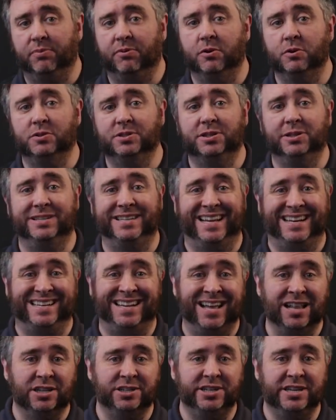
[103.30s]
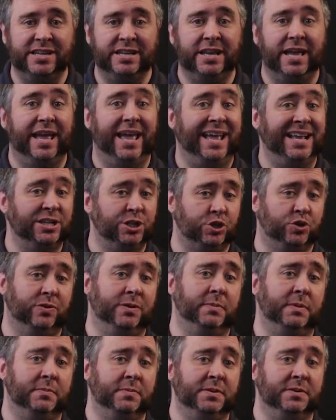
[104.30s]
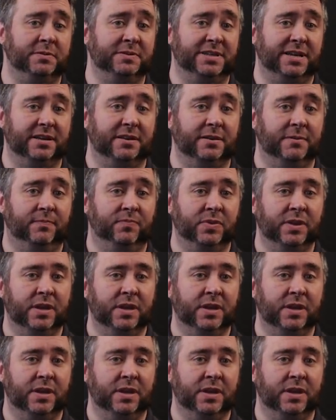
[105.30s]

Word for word: approach to technology and streaming music.